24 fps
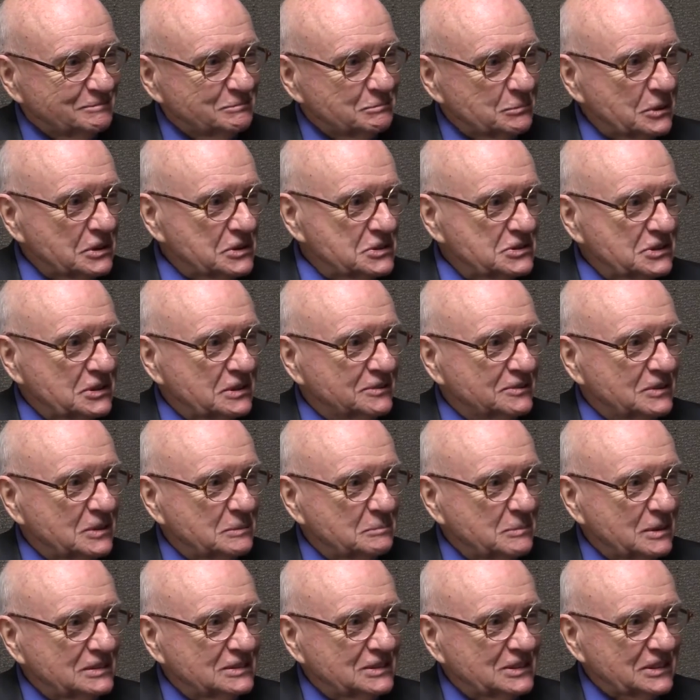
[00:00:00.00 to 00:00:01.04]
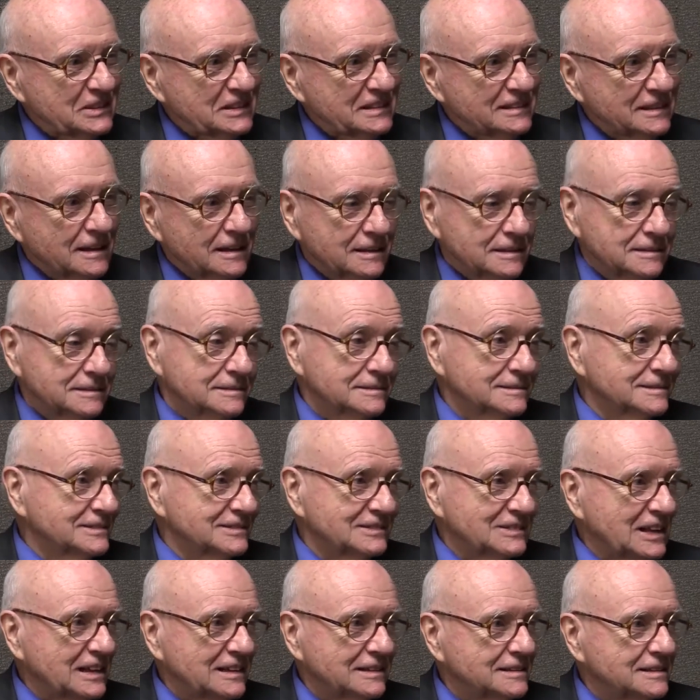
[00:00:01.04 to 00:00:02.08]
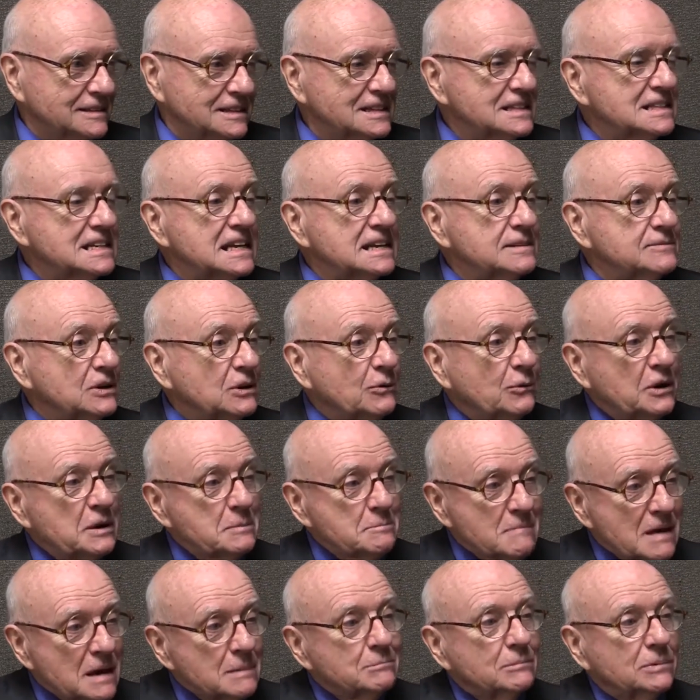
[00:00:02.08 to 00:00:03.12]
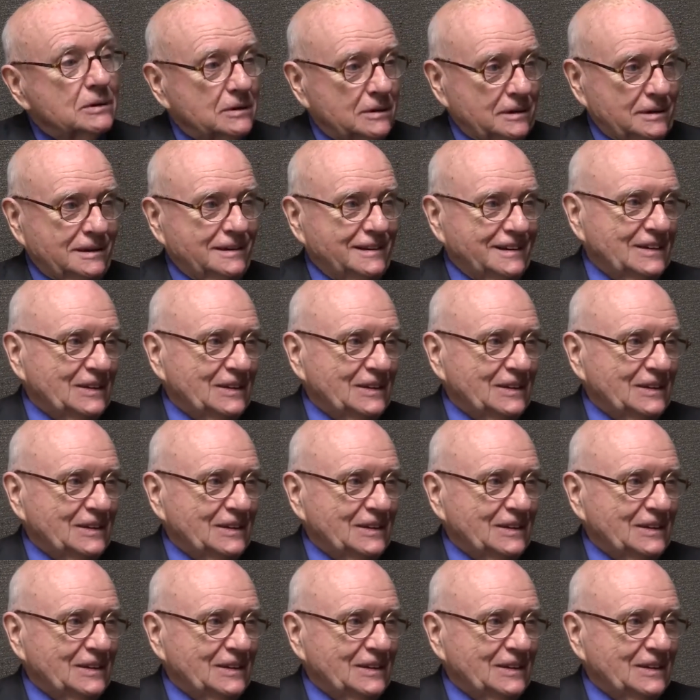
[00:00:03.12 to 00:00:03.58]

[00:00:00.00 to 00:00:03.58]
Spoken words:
preserved a building. They didn't even remember